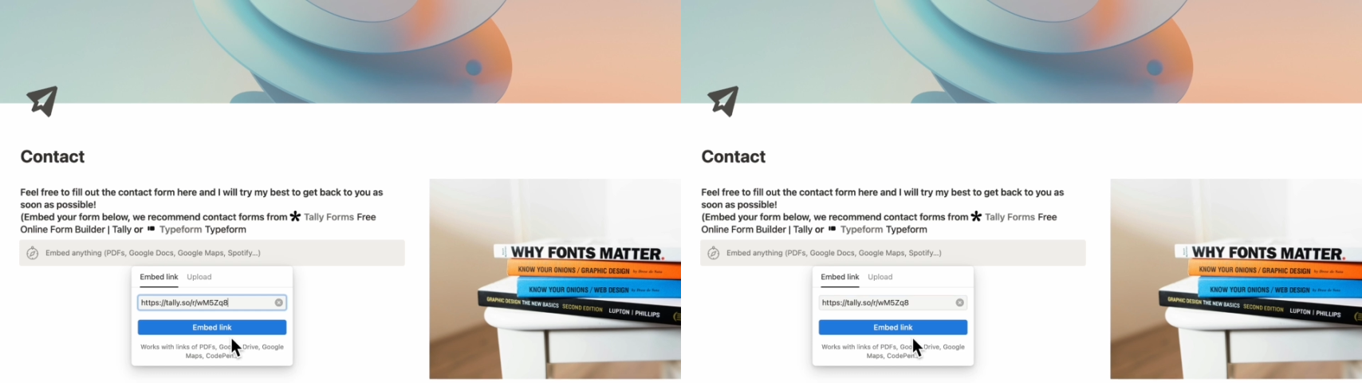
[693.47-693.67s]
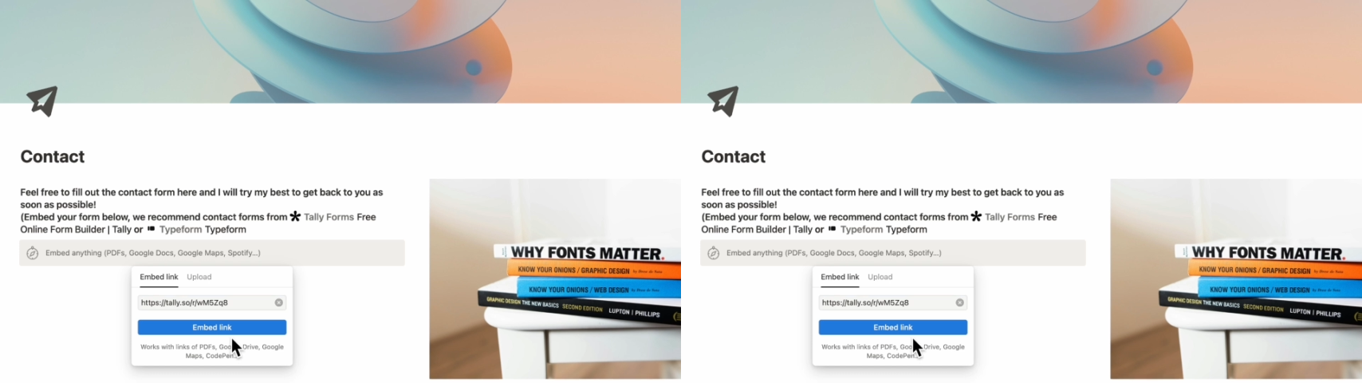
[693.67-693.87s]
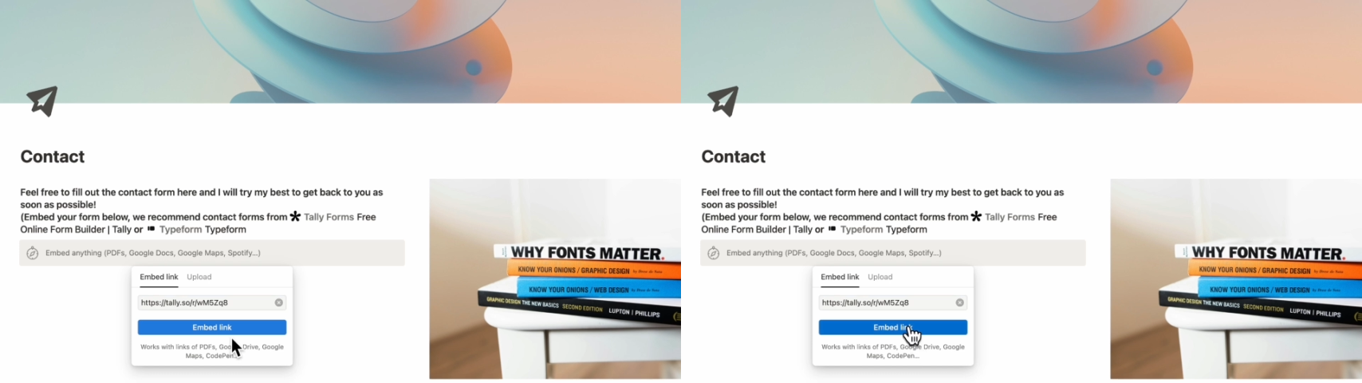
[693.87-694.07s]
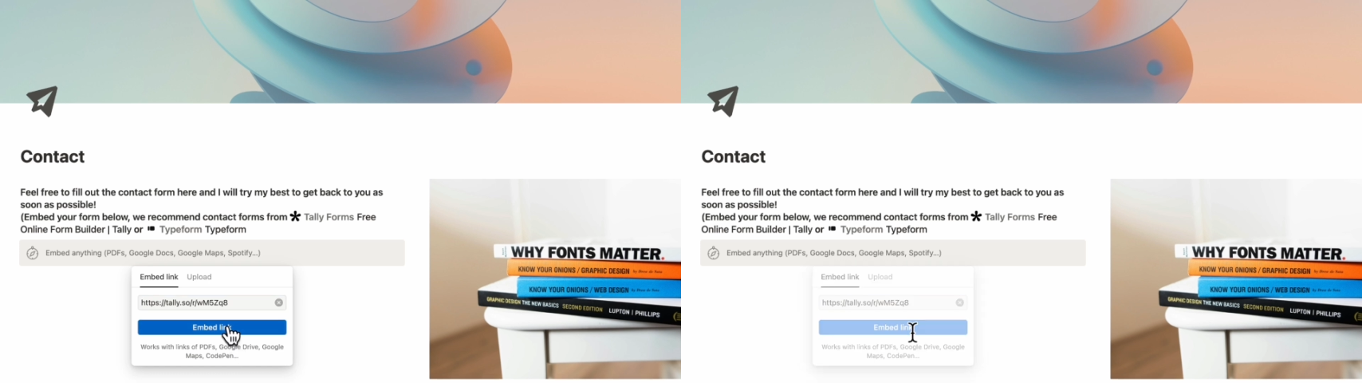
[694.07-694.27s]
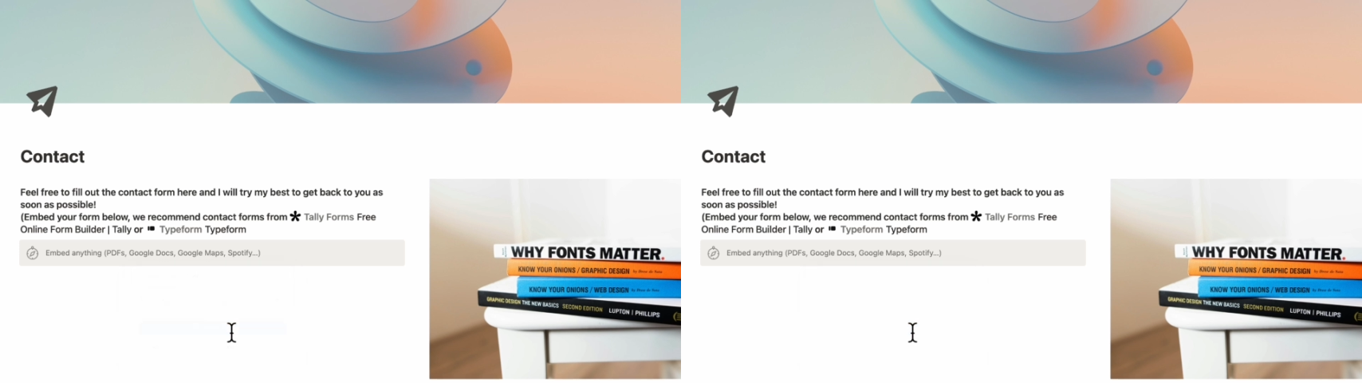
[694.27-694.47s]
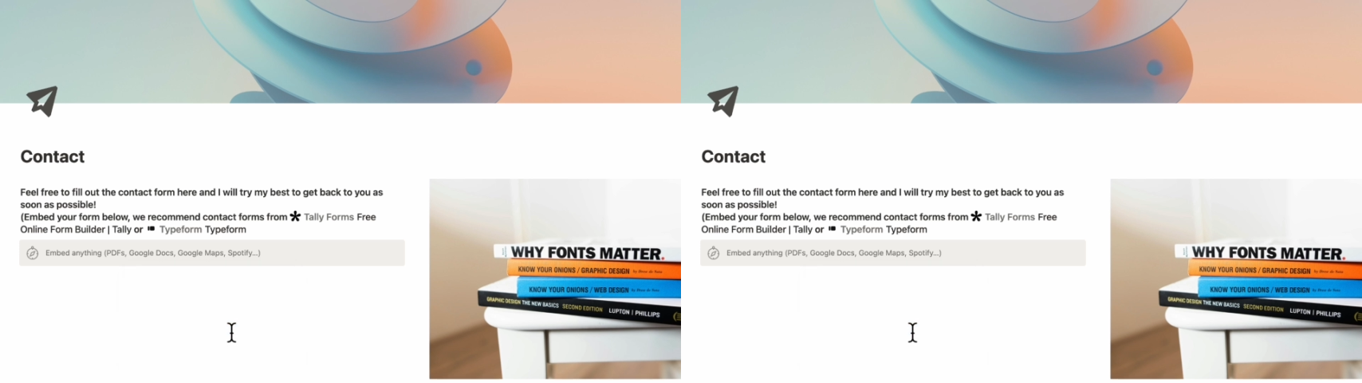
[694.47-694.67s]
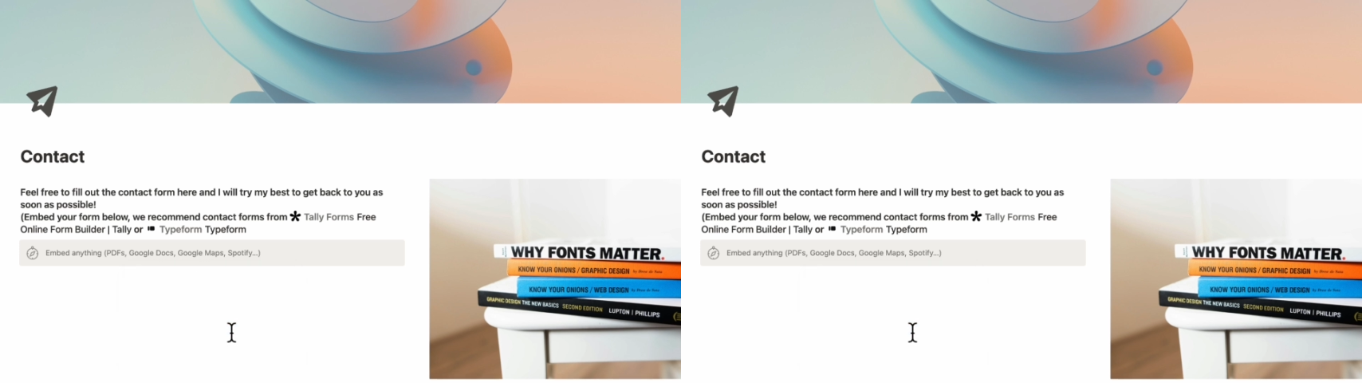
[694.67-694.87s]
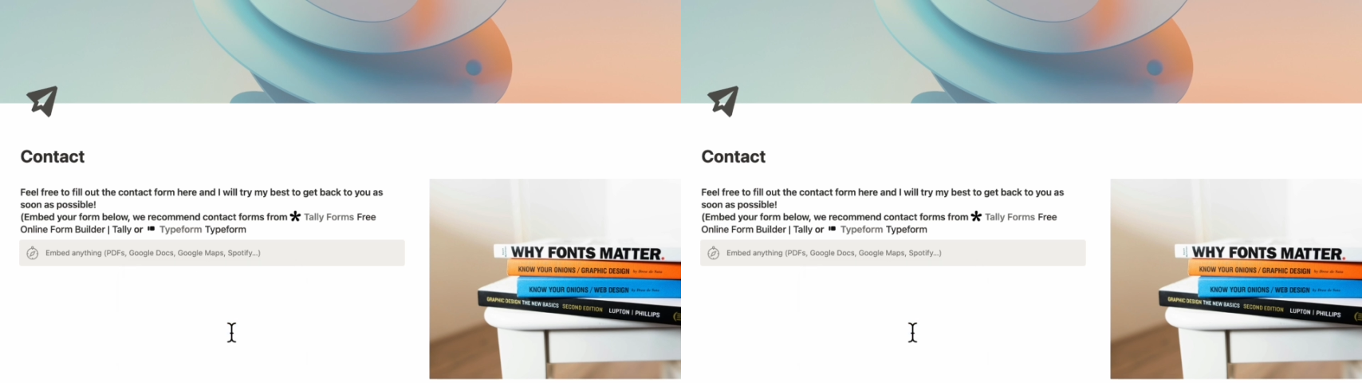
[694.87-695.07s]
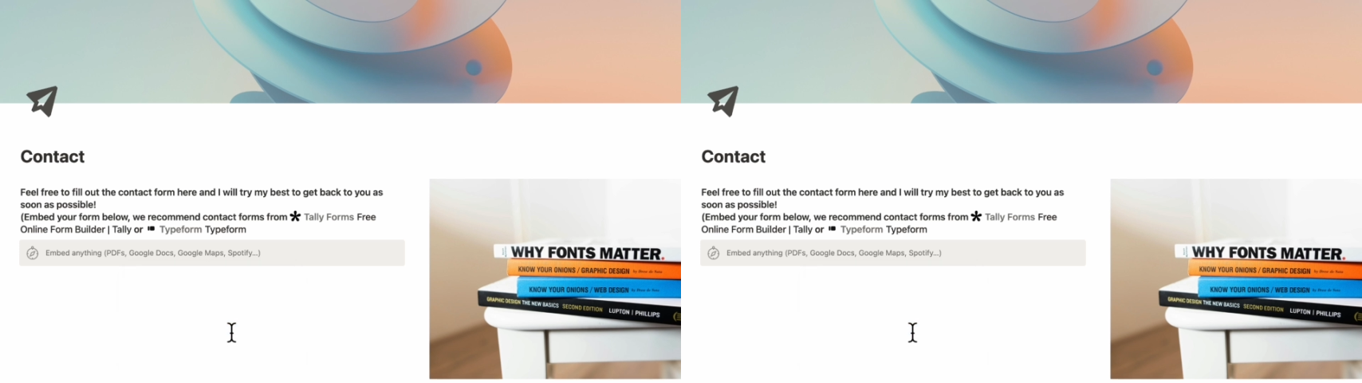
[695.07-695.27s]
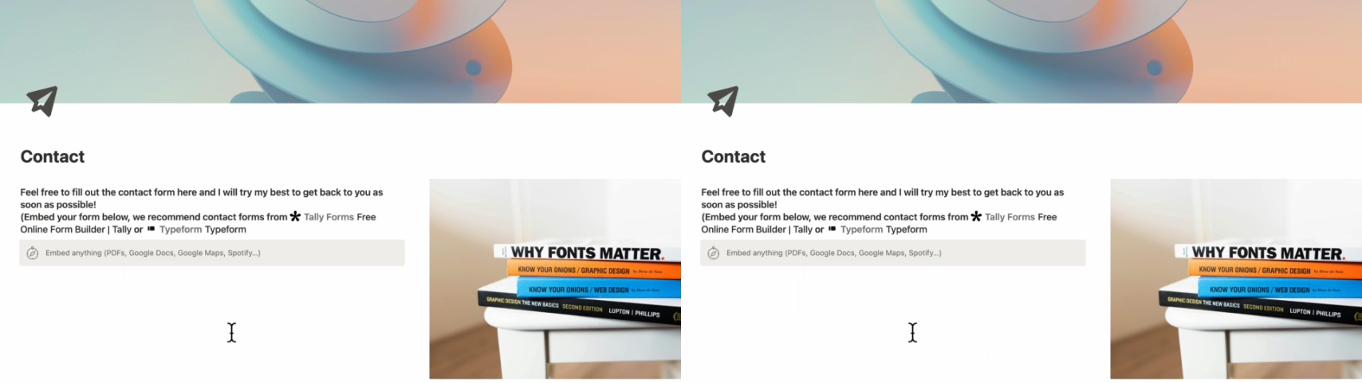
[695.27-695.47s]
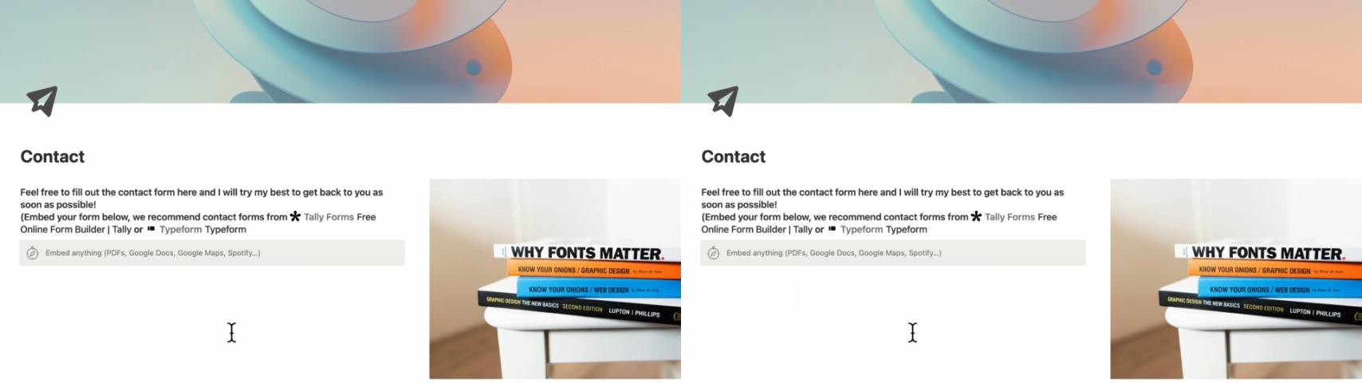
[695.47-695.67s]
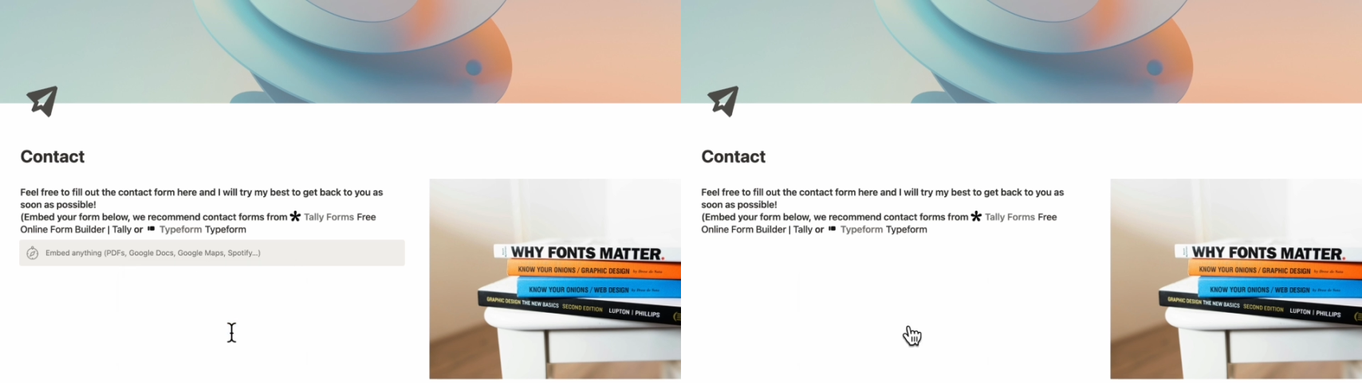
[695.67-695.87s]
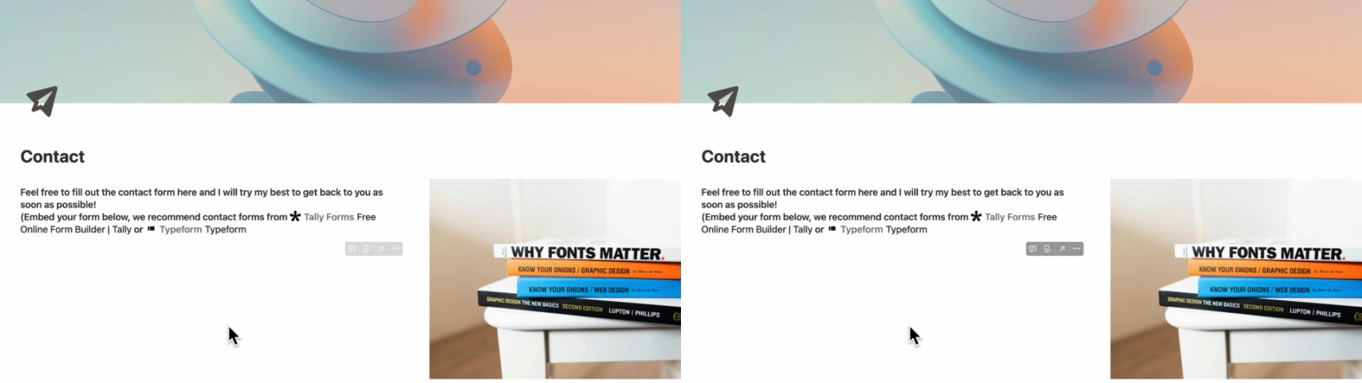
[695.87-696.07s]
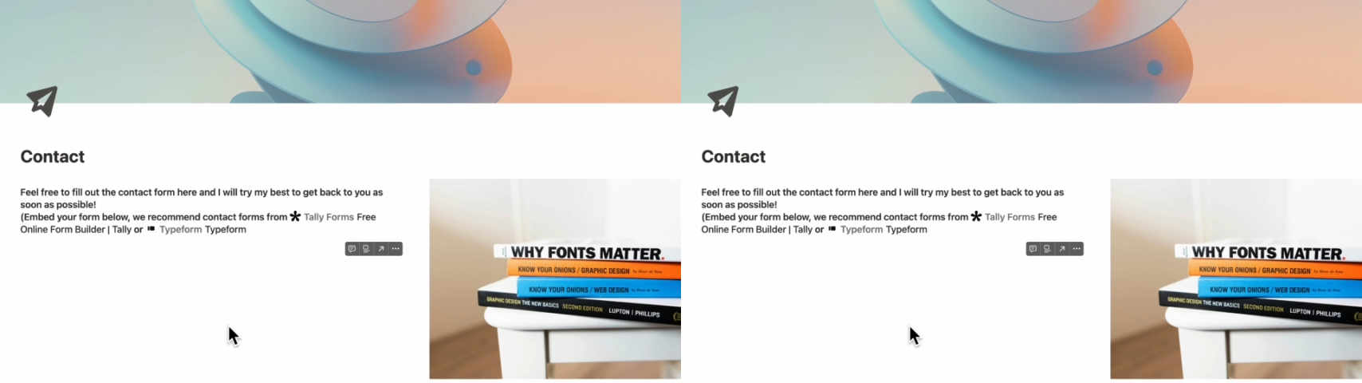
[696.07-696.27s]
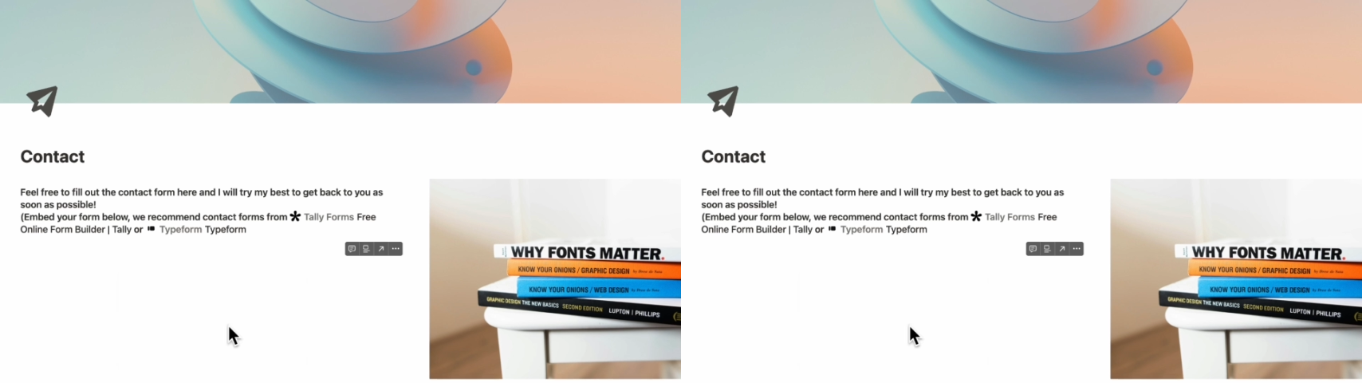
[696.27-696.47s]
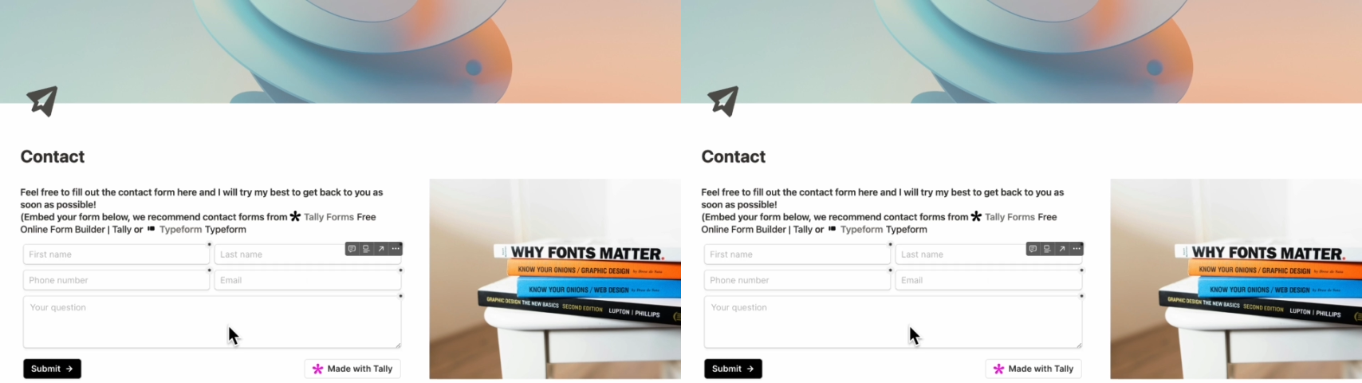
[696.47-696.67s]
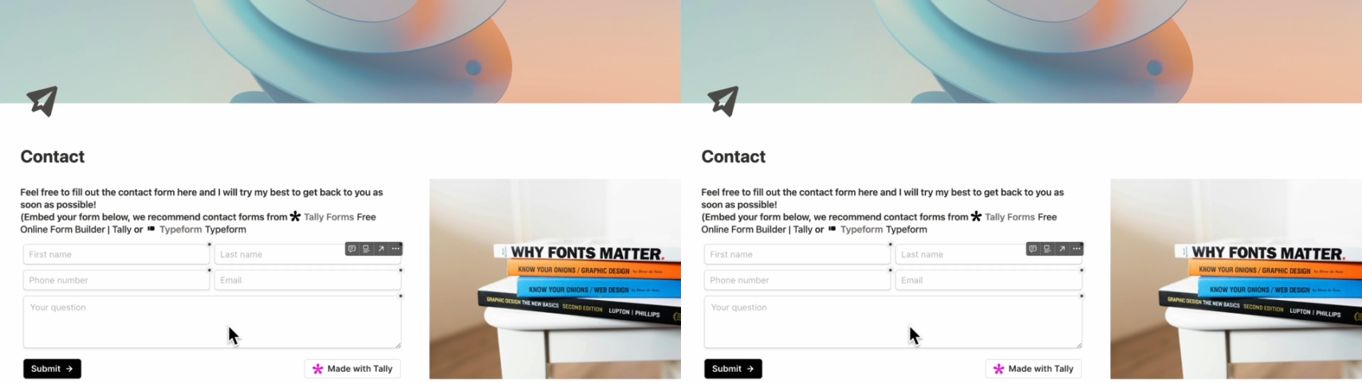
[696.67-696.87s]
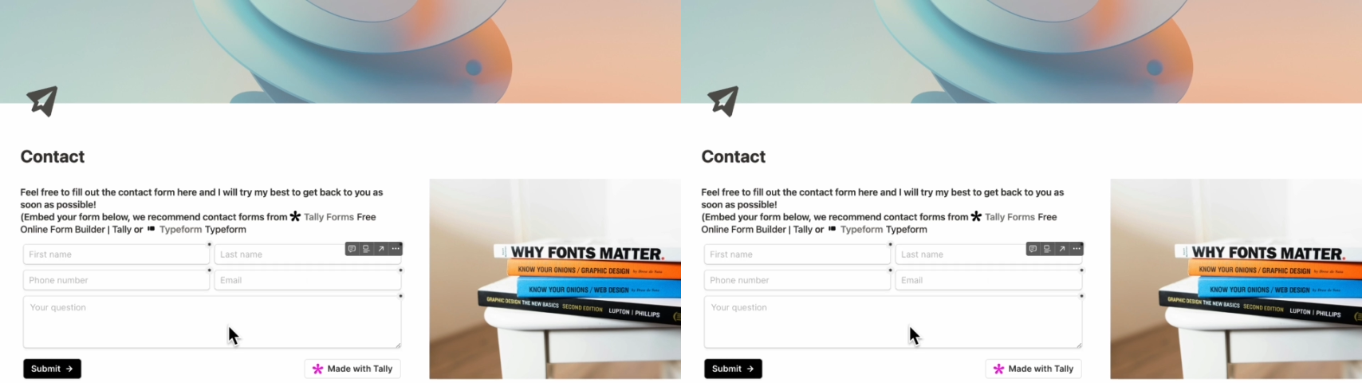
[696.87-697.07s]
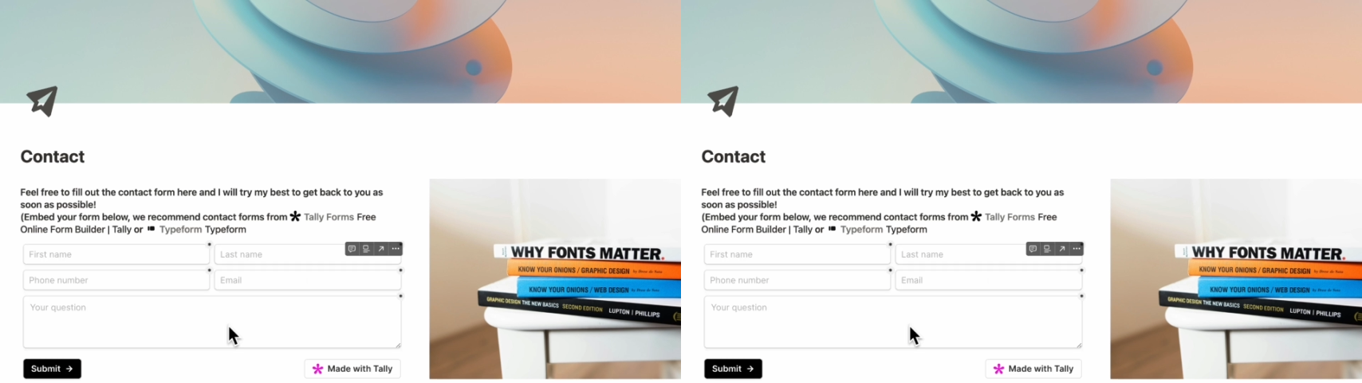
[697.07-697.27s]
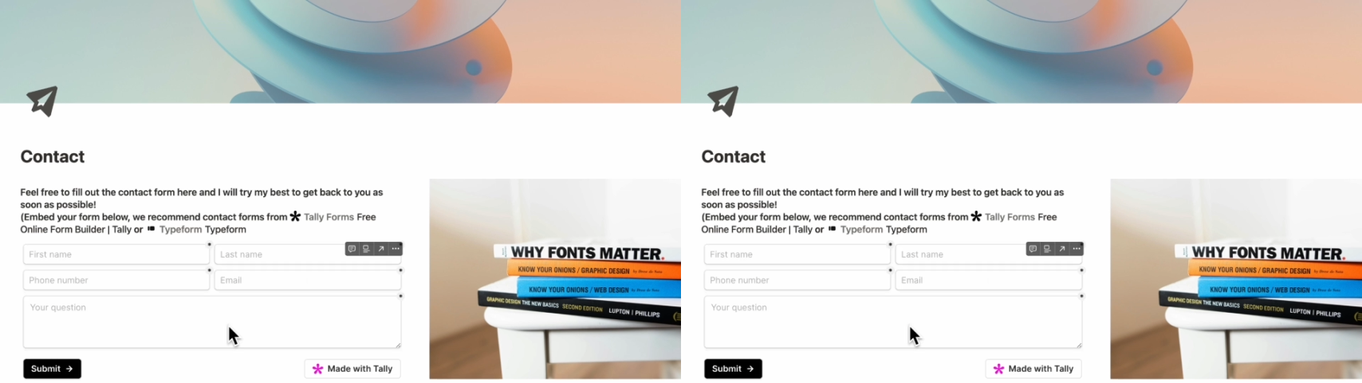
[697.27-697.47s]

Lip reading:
No face is visible, so there are no lips to read.